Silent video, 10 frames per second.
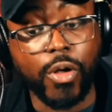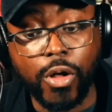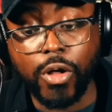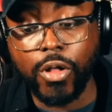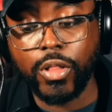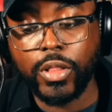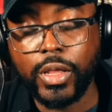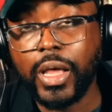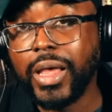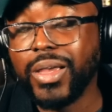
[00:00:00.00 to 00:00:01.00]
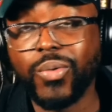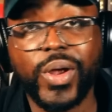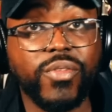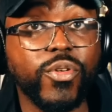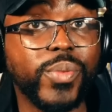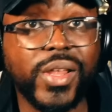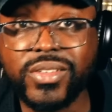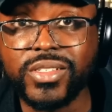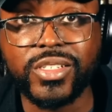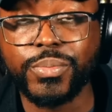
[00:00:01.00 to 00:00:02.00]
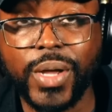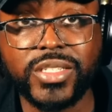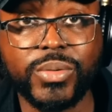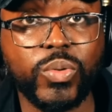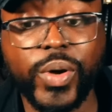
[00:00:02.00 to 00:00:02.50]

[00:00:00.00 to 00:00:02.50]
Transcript: all, whatever places is possible.